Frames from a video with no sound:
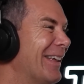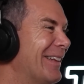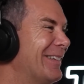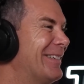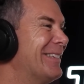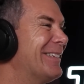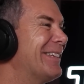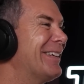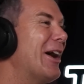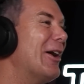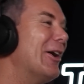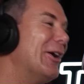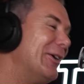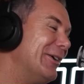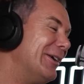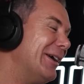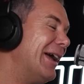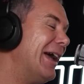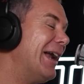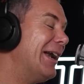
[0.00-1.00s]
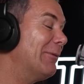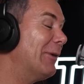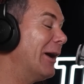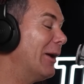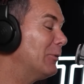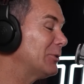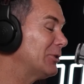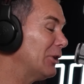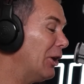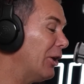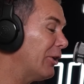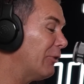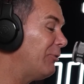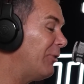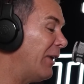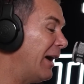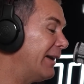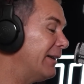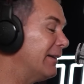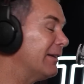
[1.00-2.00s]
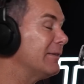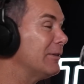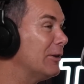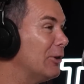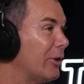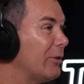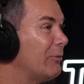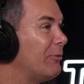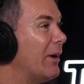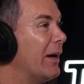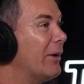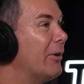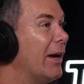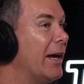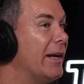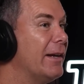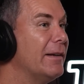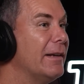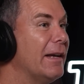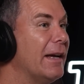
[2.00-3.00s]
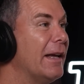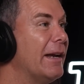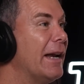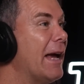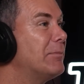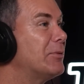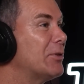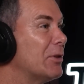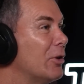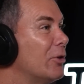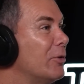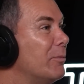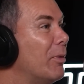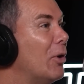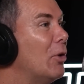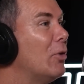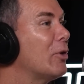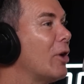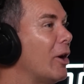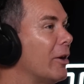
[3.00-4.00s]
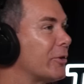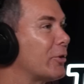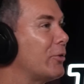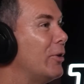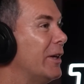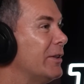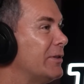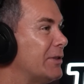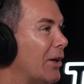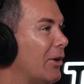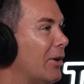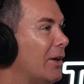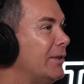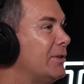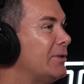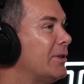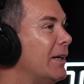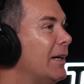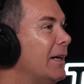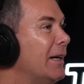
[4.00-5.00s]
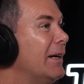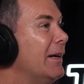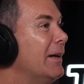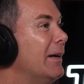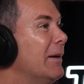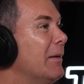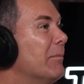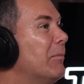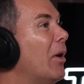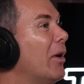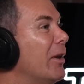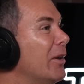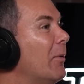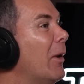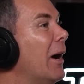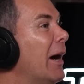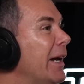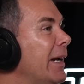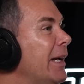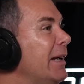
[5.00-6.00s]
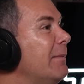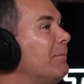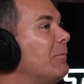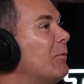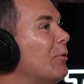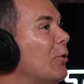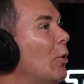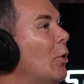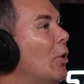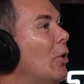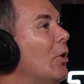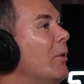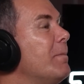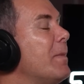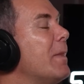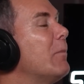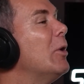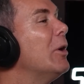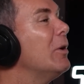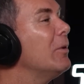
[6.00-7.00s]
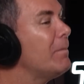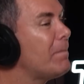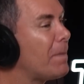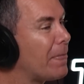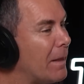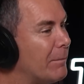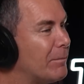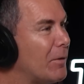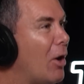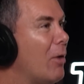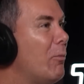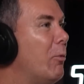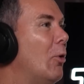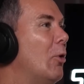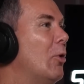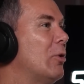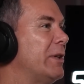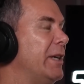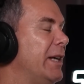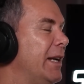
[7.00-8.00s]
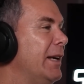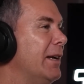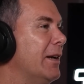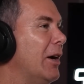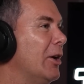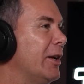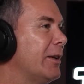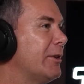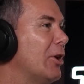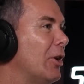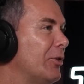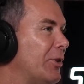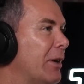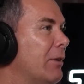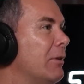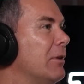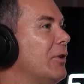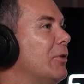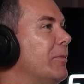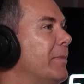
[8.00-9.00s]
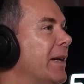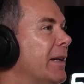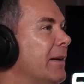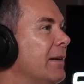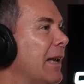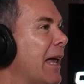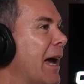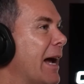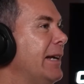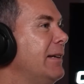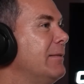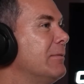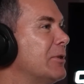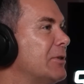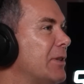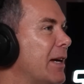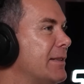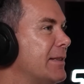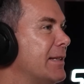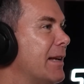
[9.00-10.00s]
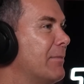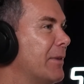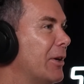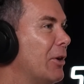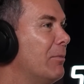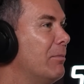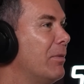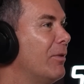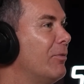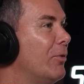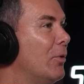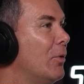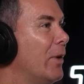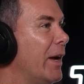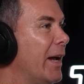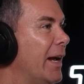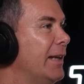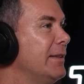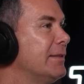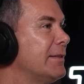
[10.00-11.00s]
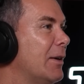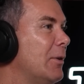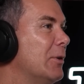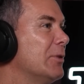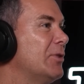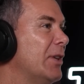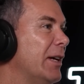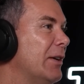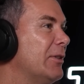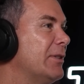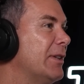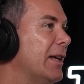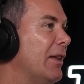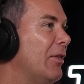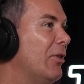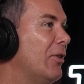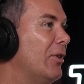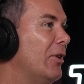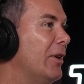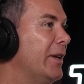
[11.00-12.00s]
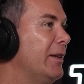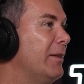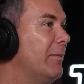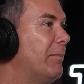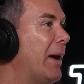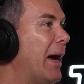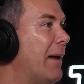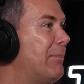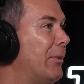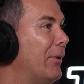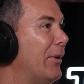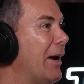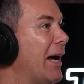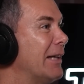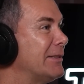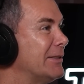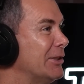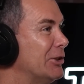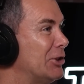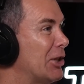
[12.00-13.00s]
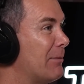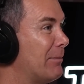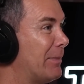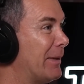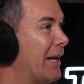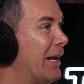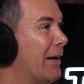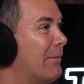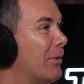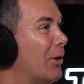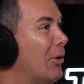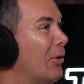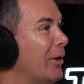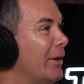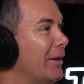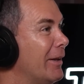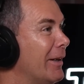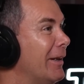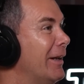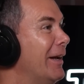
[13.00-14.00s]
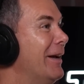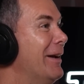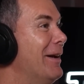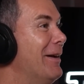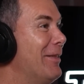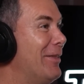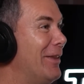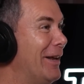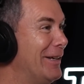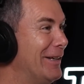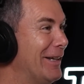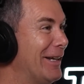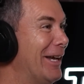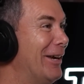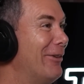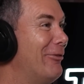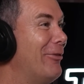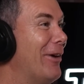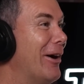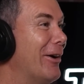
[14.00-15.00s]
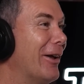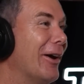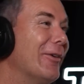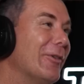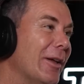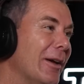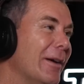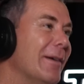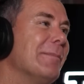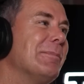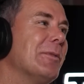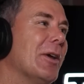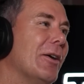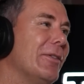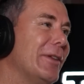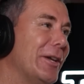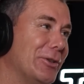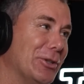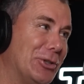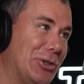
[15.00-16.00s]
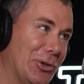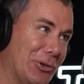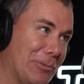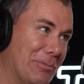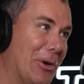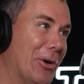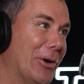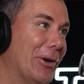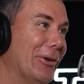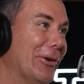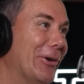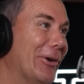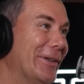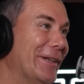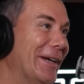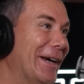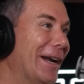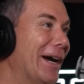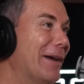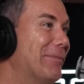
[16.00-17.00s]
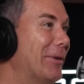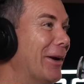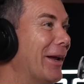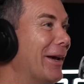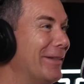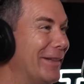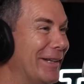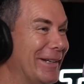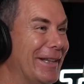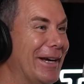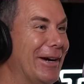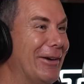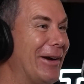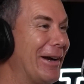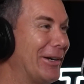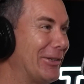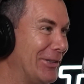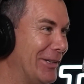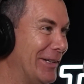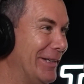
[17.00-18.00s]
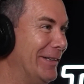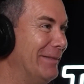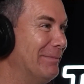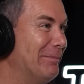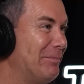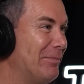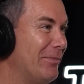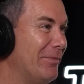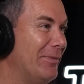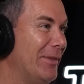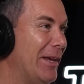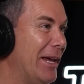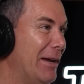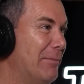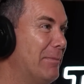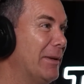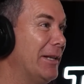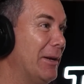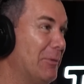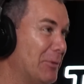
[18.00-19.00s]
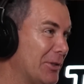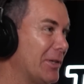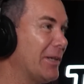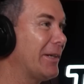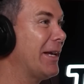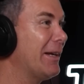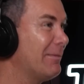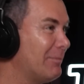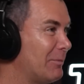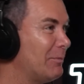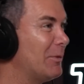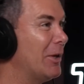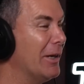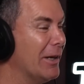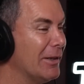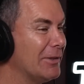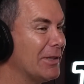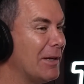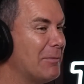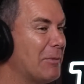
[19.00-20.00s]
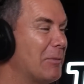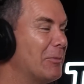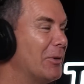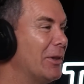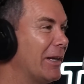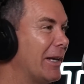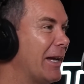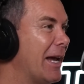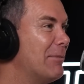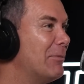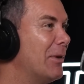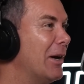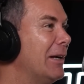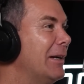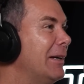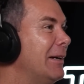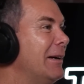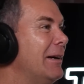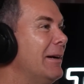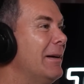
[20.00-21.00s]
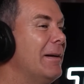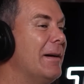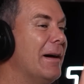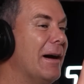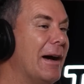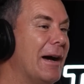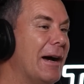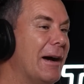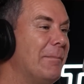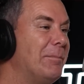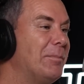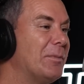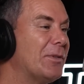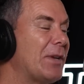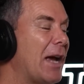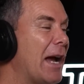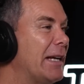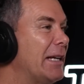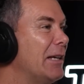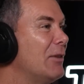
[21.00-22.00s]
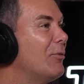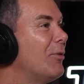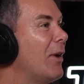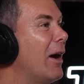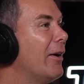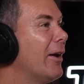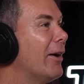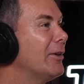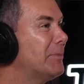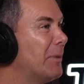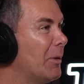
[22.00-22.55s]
So anyway, it was a lot of fun. I had an absolute ball. Got criticised, by the way. Well, I walked in. I got there a little bit late because I had something on beforehand. So I was there at 10:30. The paparazzi jumping out behind the thing to get a photo. I think the Chook might have lined that up. I don't think they were actually there, but there was someone with a camera taking photos.